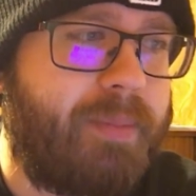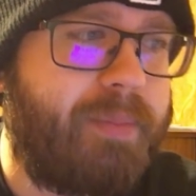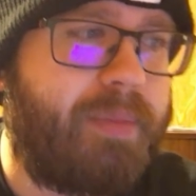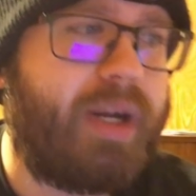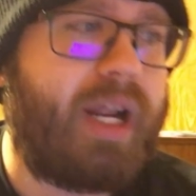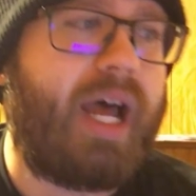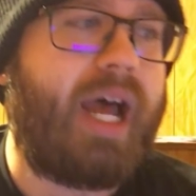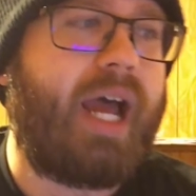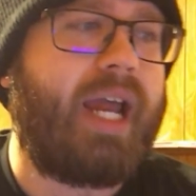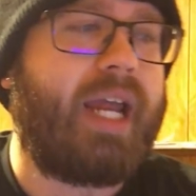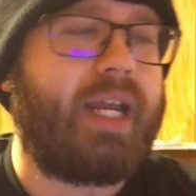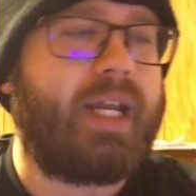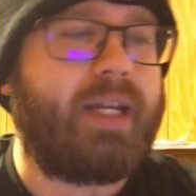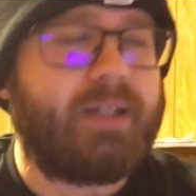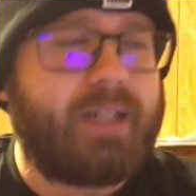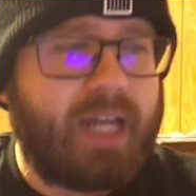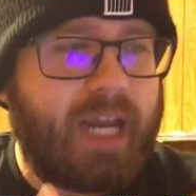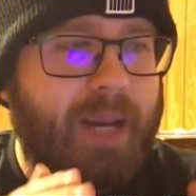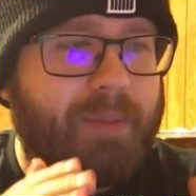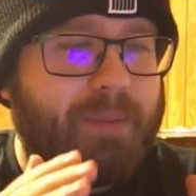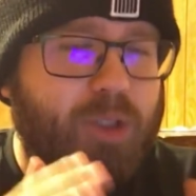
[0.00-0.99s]
but I
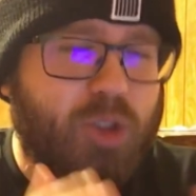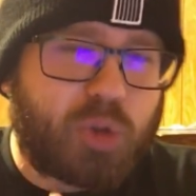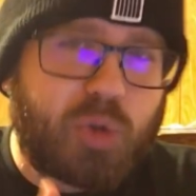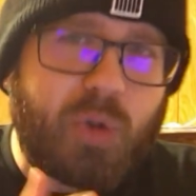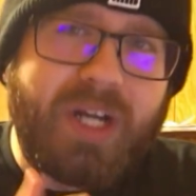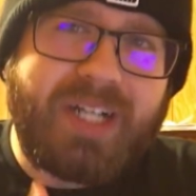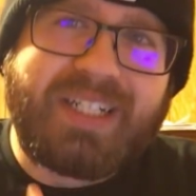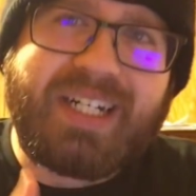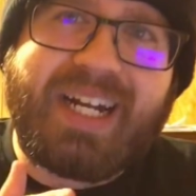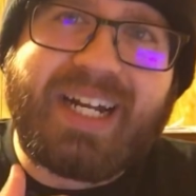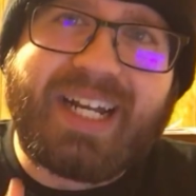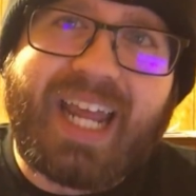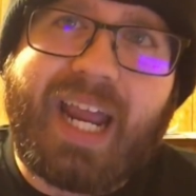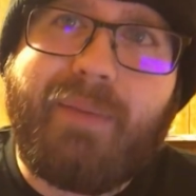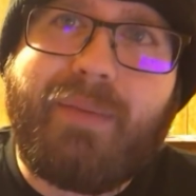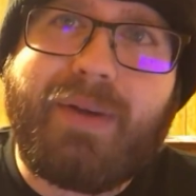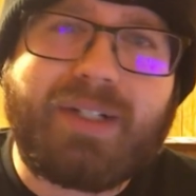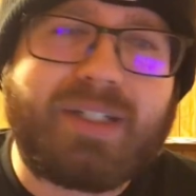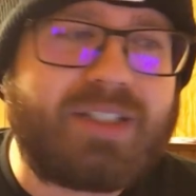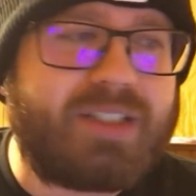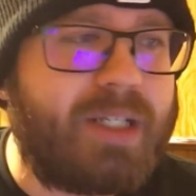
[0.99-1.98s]
am intrigued, and I can't
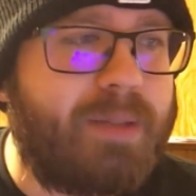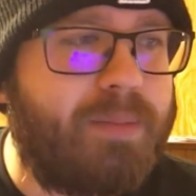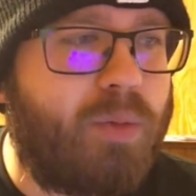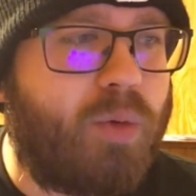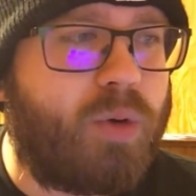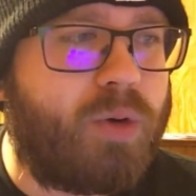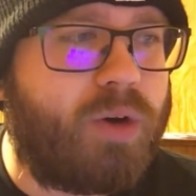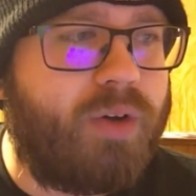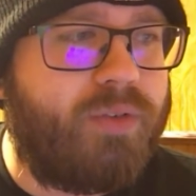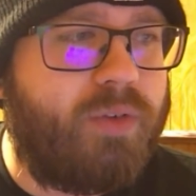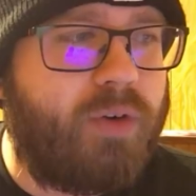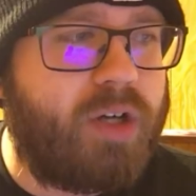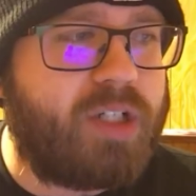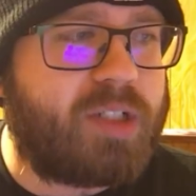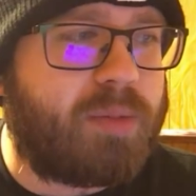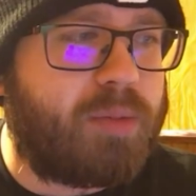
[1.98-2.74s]
wait to see more footage.